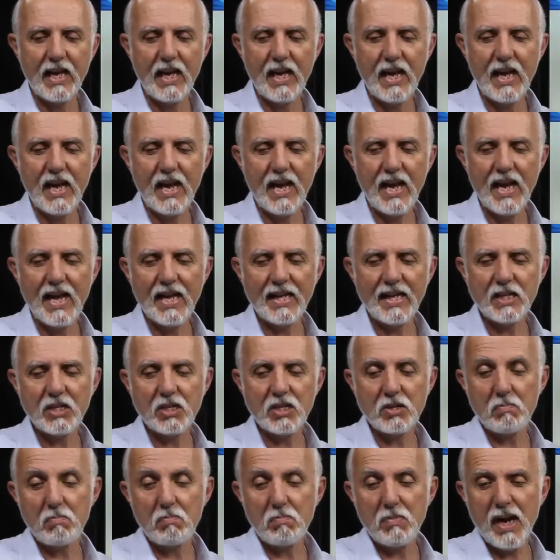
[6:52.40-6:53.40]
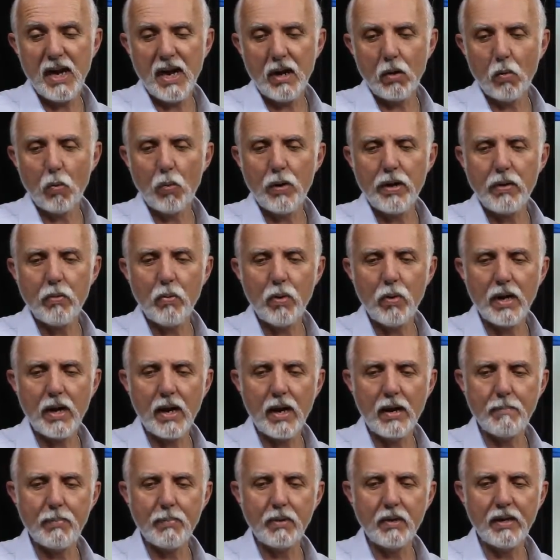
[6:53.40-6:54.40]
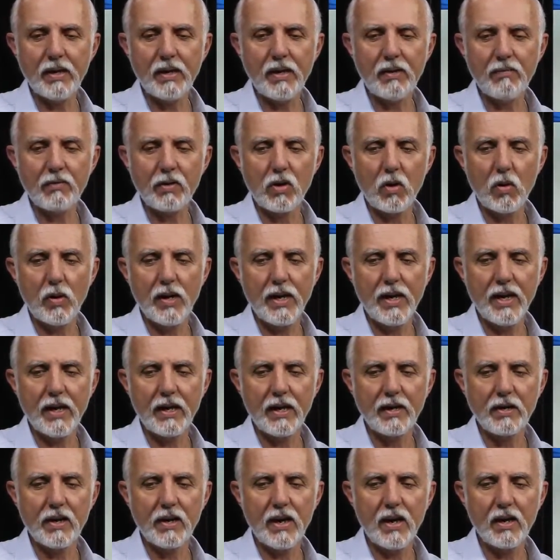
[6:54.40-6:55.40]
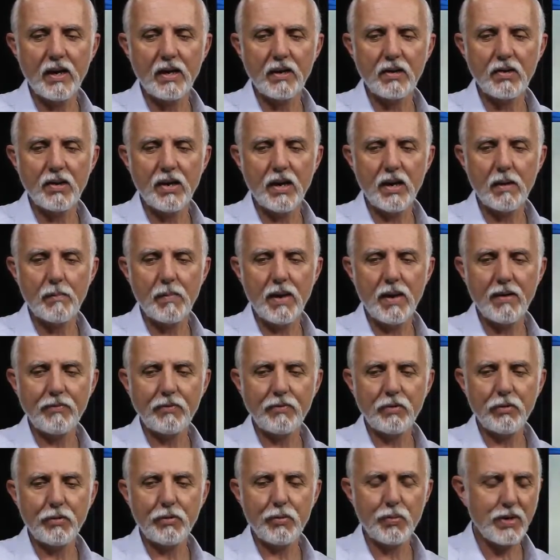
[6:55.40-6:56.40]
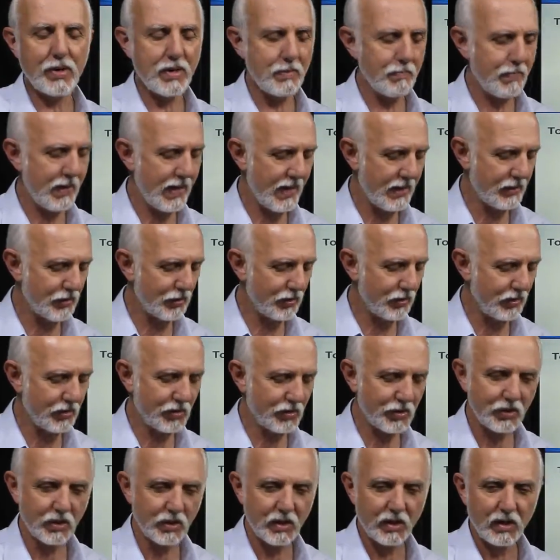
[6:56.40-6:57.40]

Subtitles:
And yeah, we would, I believe, go ahead and after 3 passes,